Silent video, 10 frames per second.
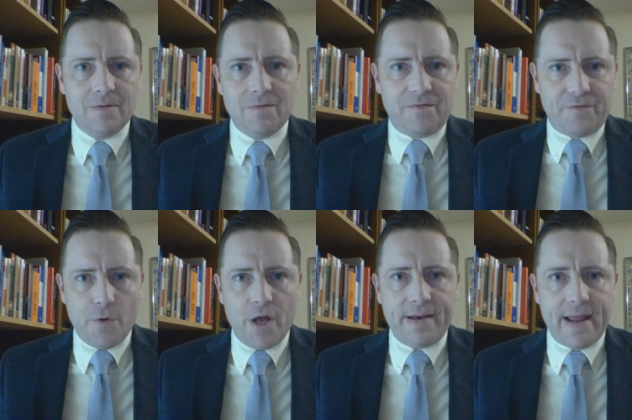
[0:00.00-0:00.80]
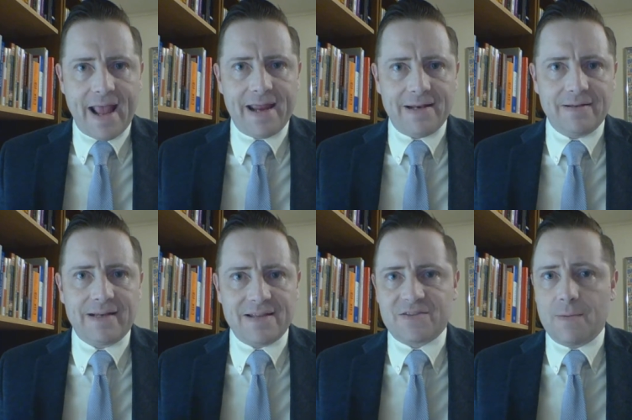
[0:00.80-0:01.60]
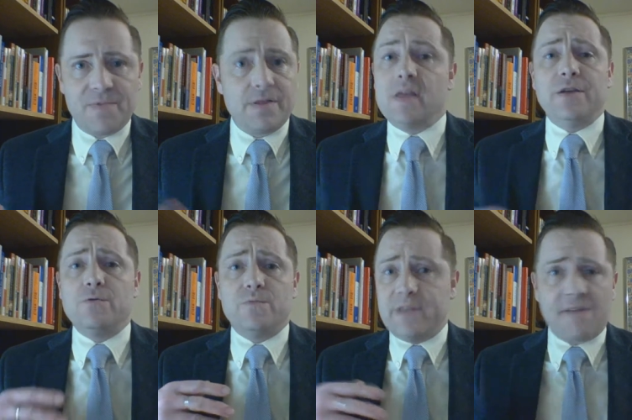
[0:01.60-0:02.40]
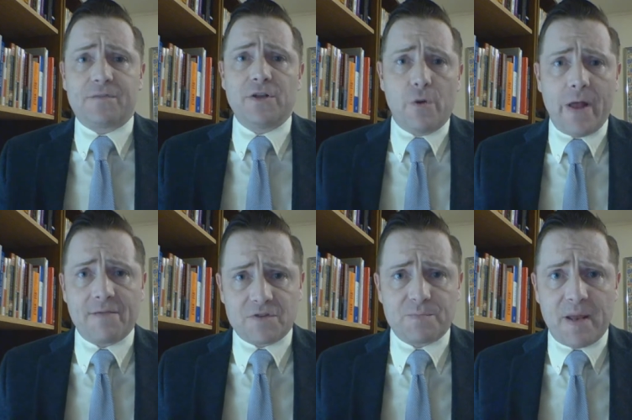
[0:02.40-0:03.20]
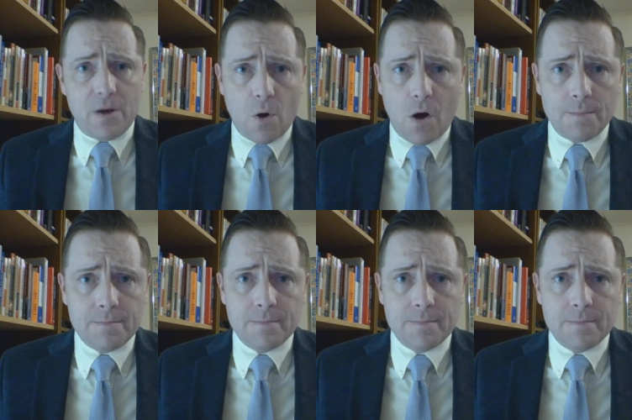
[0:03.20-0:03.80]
foot and get something that you definitely don't have to spit at all?